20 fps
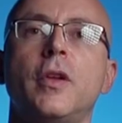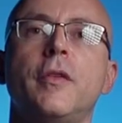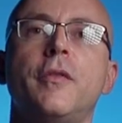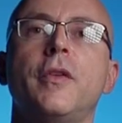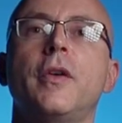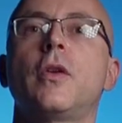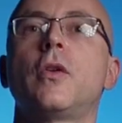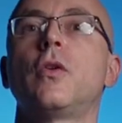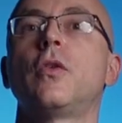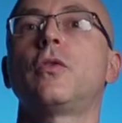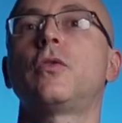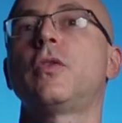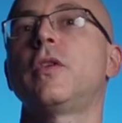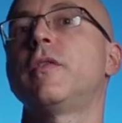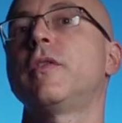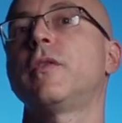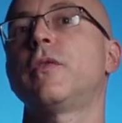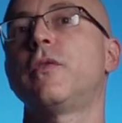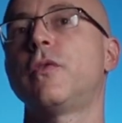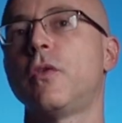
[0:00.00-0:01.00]
not even close to
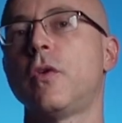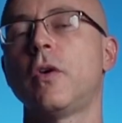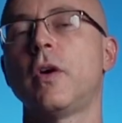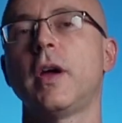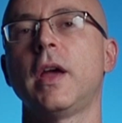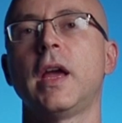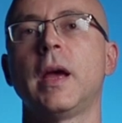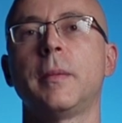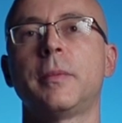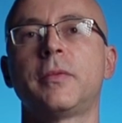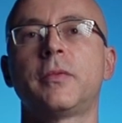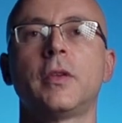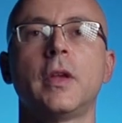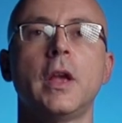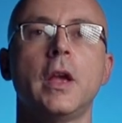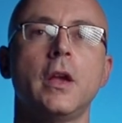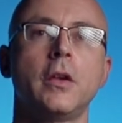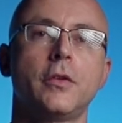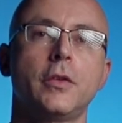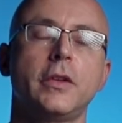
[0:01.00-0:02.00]
even 4 amps.
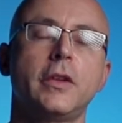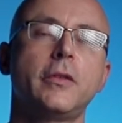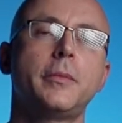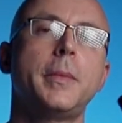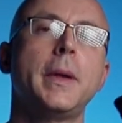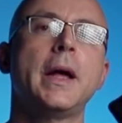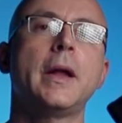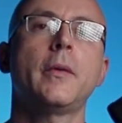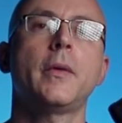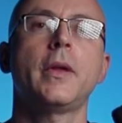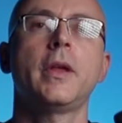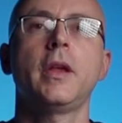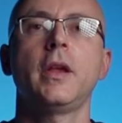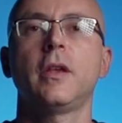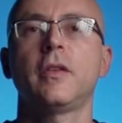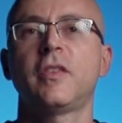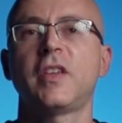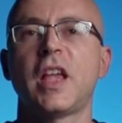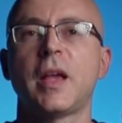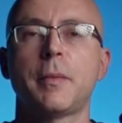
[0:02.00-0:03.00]
So this battery
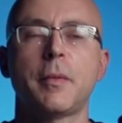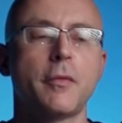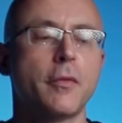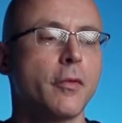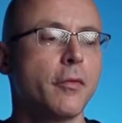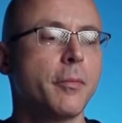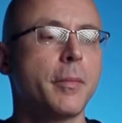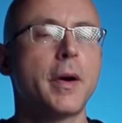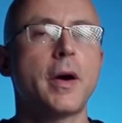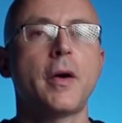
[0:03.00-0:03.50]
here is capable of